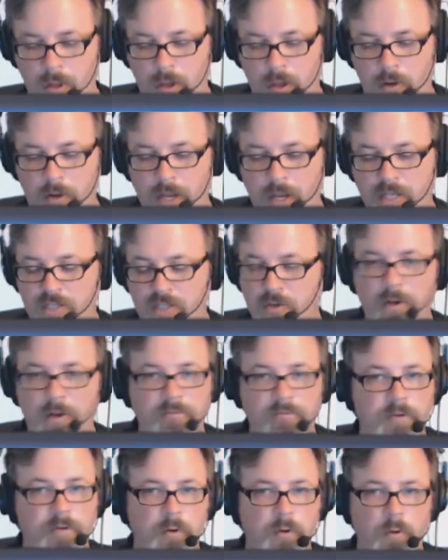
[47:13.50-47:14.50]
Okay, so
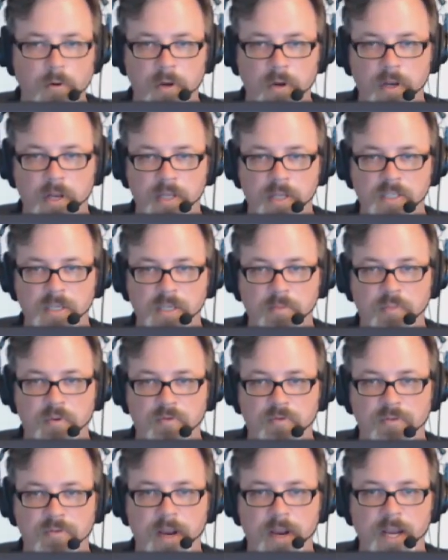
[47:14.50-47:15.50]
I've recorded a simple
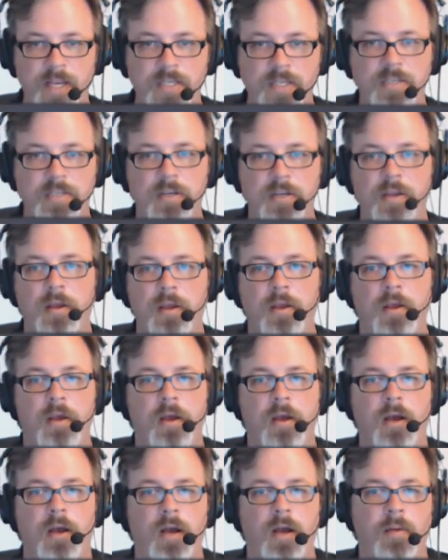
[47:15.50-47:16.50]
phrase.
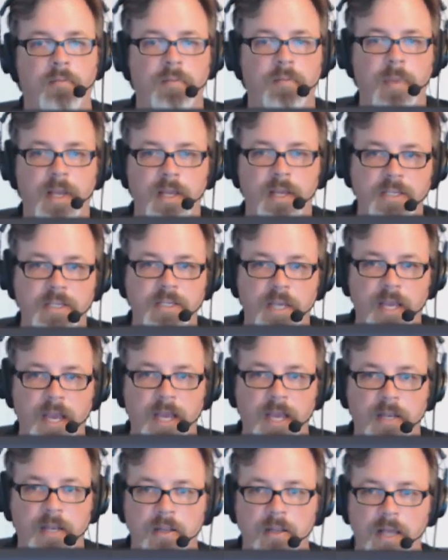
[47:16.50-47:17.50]
Um, I guess I
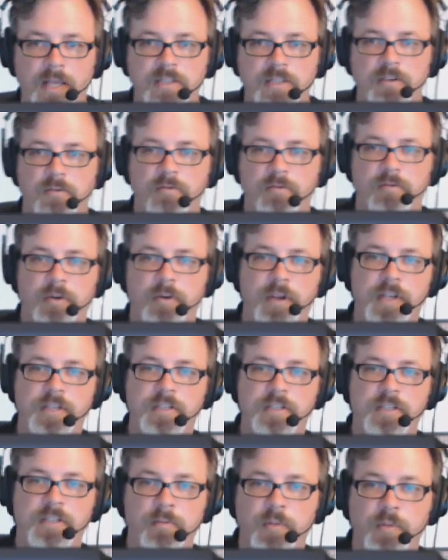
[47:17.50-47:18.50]
had classical
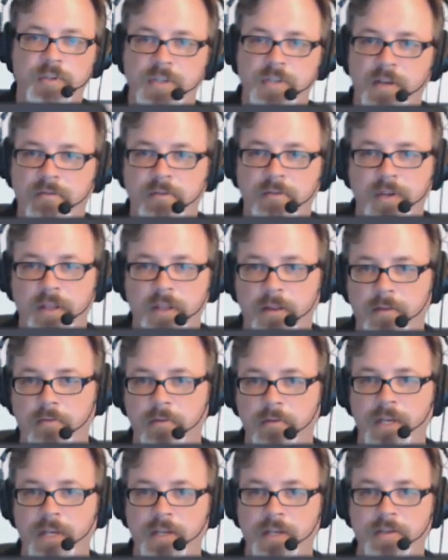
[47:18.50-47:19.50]
phrase number
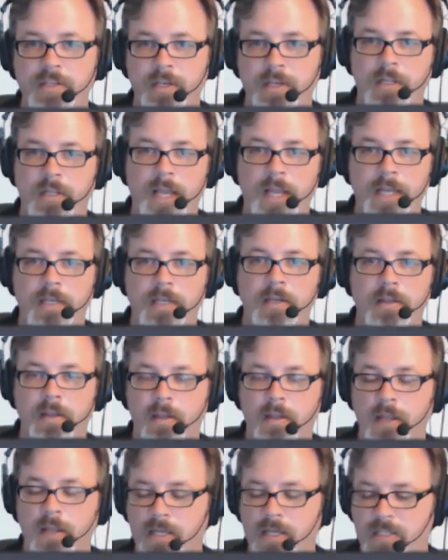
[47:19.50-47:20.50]
73 selected
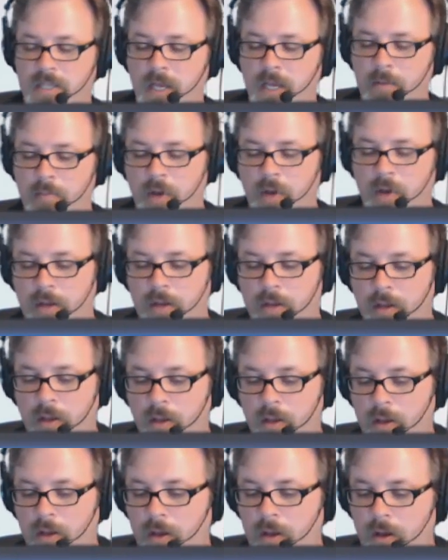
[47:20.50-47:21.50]
the last time I,
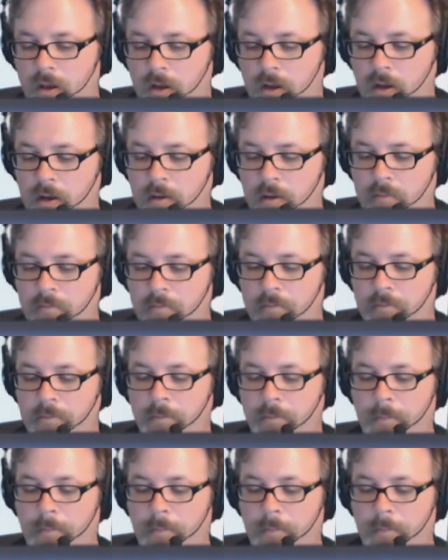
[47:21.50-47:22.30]
um,